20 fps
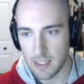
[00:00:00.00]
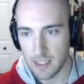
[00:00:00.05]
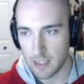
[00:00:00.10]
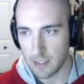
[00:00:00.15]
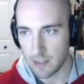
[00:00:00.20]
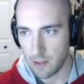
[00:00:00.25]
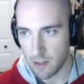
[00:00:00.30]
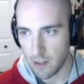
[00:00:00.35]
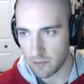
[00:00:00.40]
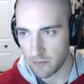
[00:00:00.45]
an
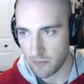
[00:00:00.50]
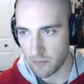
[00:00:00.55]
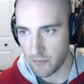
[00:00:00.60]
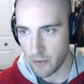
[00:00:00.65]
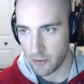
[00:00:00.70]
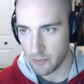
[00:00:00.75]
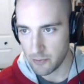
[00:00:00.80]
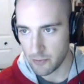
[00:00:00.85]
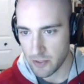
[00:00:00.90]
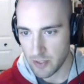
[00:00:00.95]
unlocked
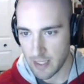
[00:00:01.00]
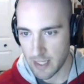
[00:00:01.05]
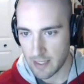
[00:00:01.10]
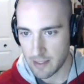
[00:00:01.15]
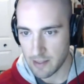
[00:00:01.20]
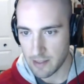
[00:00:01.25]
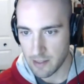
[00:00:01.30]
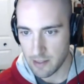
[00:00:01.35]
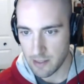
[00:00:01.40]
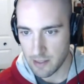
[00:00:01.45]
phone, so that
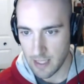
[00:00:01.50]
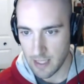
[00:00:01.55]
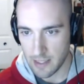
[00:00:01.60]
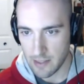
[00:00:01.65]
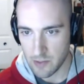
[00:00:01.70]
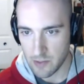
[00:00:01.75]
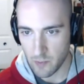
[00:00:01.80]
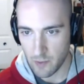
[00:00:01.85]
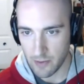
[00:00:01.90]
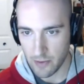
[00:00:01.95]

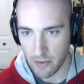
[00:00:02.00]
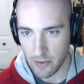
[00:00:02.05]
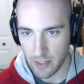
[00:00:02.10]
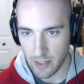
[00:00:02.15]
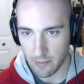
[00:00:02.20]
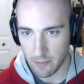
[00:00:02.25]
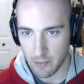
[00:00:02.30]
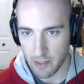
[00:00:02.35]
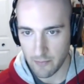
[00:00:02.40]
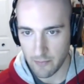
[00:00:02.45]
is one
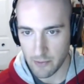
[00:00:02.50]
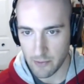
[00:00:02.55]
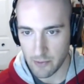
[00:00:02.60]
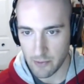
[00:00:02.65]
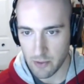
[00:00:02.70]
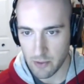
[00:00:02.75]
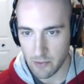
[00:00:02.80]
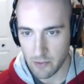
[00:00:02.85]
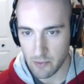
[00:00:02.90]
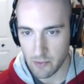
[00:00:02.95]
thing, but if you
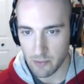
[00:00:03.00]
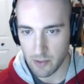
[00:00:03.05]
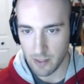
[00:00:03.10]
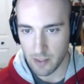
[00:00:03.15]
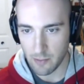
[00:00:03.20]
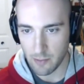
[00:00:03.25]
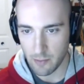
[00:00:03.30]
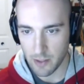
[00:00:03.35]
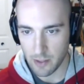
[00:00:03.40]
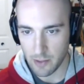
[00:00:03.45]
do
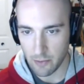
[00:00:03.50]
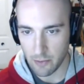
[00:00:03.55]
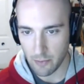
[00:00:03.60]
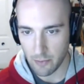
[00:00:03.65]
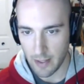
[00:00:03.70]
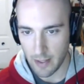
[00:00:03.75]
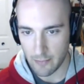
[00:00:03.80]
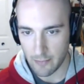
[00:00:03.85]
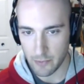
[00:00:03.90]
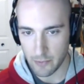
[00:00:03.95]
want to go
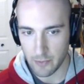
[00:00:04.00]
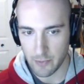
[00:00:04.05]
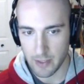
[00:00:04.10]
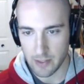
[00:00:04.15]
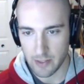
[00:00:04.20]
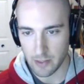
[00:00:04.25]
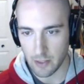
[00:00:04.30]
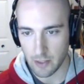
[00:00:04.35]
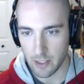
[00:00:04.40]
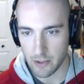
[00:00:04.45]
that route,
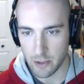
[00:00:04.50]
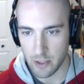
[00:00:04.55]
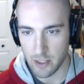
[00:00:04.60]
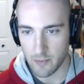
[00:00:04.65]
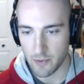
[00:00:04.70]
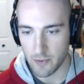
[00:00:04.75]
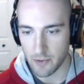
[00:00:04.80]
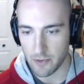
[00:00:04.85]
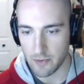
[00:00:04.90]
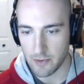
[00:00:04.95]
it's a lot
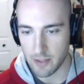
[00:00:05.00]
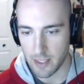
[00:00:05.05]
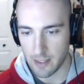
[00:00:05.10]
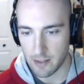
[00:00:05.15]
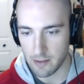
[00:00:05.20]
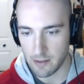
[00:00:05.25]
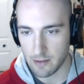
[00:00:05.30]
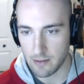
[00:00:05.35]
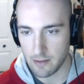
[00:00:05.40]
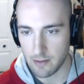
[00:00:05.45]
cheaper
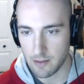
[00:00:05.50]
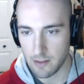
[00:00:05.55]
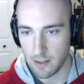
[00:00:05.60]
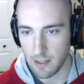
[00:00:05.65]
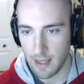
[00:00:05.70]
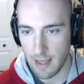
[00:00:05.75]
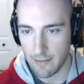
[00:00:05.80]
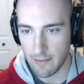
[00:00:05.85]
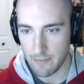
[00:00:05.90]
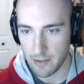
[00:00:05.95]
than
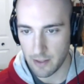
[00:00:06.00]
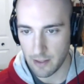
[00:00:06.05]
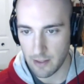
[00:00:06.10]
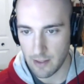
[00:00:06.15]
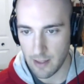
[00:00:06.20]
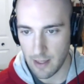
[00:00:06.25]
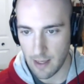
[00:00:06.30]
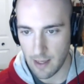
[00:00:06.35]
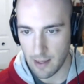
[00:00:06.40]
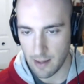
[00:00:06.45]
having
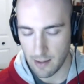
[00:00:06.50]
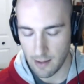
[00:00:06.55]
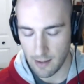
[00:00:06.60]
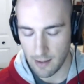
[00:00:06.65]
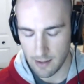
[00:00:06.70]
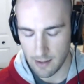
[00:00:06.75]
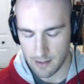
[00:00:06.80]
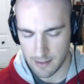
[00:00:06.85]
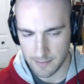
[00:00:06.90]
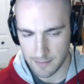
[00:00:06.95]

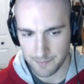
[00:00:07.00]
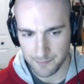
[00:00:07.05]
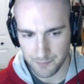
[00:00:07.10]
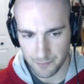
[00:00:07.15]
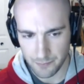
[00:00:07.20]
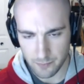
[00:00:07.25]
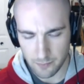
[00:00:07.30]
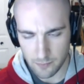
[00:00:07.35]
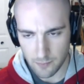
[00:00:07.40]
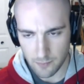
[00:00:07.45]
a
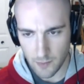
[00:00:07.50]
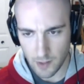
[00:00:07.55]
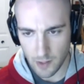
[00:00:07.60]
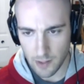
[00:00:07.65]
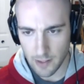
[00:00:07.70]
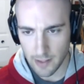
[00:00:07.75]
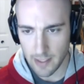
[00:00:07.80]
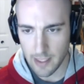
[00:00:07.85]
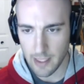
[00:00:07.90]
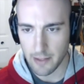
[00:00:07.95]

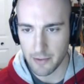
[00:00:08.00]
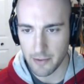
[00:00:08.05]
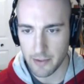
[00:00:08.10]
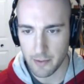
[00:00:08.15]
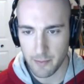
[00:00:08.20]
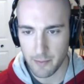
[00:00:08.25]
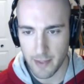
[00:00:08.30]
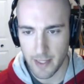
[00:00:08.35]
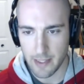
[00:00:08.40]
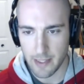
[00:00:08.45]

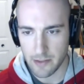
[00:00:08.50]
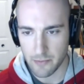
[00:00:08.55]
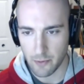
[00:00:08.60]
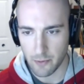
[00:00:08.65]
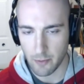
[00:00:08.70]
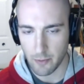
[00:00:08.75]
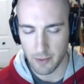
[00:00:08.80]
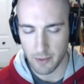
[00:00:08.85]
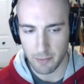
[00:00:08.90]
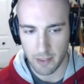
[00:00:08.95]
carrier-based
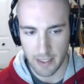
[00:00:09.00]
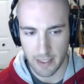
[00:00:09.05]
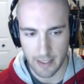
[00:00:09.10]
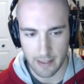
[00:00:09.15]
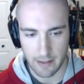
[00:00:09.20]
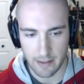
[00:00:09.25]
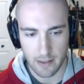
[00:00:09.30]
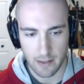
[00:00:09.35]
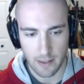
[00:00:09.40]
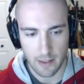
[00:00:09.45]
roaming
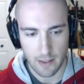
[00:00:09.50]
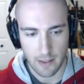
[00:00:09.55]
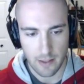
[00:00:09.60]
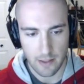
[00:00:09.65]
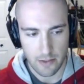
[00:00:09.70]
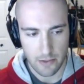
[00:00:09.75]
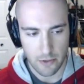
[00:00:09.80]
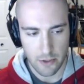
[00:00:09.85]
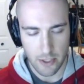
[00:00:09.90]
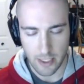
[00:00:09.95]
plan.
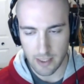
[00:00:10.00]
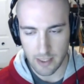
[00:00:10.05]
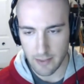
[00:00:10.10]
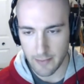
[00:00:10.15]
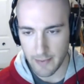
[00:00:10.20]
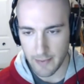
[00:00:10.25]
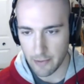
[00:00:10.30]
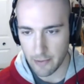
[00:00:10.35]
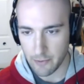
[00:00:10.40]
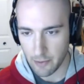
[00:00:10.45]
So check them
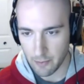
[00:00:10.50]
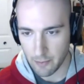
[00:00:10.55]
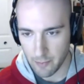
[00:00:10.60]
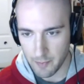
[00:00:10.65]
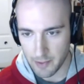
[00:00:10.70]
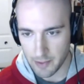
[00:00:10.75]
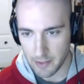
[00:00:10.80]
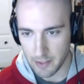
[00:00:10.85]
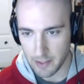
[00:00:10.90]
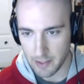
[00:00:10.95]
out,
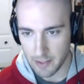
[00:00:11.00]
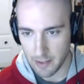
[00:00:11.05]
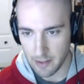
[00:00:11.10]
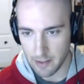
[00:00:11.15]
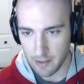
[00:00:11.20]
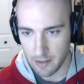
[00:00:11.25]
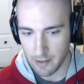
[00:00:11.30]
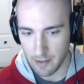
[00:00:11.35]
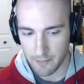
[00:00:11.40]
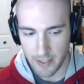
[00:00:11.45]

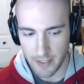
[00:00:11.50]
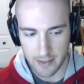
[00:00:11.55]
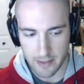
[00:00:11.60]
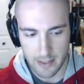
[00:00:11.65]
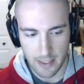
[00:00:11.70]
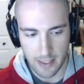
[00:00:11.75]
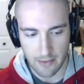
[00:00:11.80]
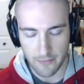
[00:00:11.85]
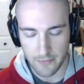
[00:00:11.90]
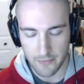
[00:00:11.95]
roammobility.com. Thanks
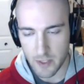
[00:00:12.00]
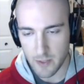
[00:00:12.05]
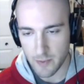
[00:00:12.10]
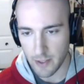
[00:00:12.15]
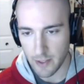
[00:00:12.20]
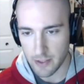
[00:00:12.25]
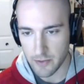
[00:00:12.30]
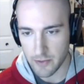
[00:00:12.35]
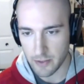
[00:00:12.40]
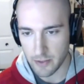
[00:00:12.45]
again for
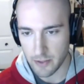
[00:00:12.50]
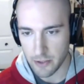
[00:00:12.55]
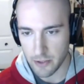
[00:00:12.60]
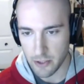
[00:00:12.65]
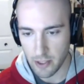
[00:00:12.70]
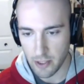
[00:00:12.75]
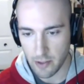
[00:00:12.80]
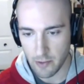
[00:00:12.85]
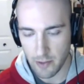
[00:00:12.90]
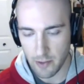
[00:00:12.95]
sponsoring the
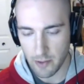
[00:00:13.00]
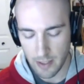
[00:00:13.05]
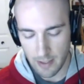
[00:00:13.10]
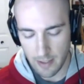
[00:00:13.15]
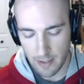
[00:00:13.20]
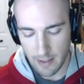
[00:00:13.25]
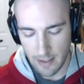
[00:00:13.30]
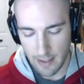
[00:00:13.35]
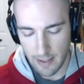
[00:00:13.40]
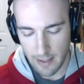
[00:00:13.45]
show.
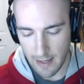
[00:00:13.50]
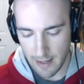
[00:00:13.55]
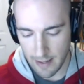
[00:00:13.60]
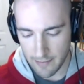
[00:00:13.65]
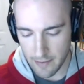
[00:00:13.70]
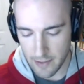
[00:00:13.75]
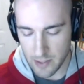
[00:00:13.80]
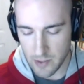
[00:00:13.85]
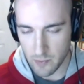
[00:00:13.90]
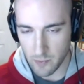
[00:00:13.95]

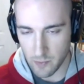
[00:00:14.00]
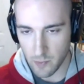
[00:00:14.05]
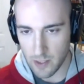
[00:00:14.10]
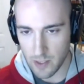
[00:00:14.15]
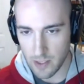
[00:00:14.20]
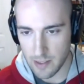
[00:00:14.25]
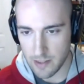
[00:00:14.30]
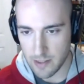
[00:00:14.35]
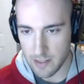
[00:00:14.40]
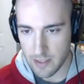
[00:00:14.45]
And this
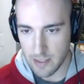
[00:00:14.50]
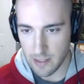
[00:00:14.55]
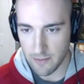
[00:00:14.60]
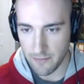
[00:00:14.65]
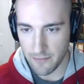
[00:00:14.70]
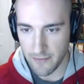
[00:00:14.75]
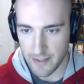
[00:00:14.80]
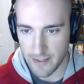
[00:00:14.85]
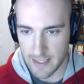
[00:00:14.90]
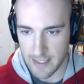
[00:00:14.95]
was a
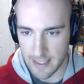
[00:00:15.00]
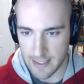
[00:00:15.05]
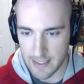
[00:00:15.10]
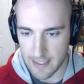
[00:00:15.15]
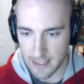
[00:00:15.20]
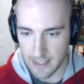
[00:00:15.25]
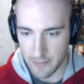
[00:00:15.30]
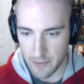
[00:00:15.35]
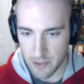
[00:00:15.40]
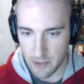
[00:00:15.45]

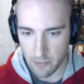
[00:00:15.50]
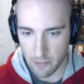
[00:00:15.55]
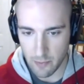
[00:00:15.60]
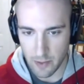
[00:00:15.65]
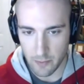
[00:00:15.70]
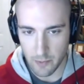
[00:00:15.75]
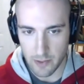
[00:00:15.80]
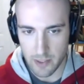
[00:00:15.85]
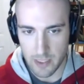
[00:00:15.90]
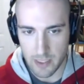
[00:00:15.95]
fantastic episode. We
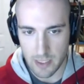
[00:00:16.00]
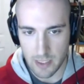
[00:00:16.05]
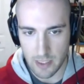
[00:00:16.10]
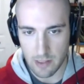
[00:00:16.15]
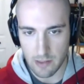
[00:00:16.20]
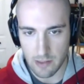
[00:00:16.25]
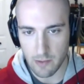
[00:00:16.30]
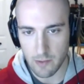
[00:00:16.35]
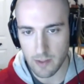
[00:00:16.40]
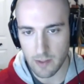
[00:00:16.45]
will see
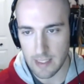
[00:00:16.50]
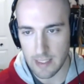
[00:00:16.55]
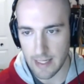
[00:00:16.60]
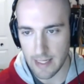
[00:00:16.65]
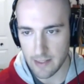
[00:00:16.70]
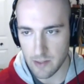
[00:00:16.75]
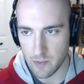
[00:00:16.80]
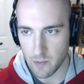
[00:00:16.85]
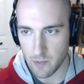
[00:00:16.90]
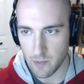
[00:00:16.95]
you
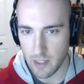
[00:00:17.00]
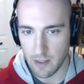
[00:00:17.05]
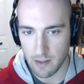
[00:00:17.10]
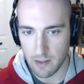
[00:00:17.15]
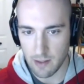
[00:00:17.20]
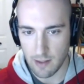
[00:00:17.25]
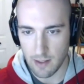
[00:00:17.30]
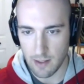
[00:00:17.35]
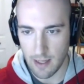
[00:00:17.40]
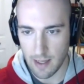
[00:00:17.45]
next
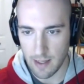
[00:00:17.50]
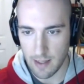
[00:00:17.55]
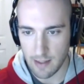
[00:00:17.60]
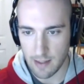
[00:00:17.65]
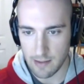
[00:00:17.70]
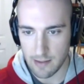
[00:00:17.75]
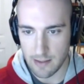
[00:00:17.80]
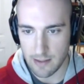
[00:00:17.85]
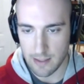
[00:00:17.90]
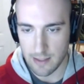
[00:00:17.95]
week,
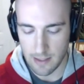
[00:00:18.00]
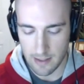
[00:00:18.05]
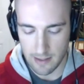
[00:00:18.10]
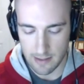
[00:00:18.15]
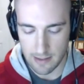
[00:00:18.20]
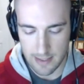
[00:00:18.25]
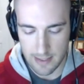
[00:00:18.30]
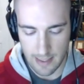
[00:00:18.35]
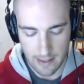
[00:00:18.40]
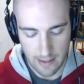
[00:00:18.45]
and
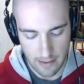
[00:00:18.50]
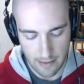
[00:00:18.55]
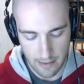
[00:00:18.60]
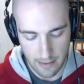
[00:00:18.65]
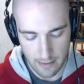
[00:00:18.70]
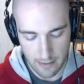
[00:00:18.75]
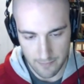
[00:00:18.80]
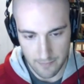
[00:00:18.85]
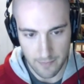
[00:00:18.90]
take care.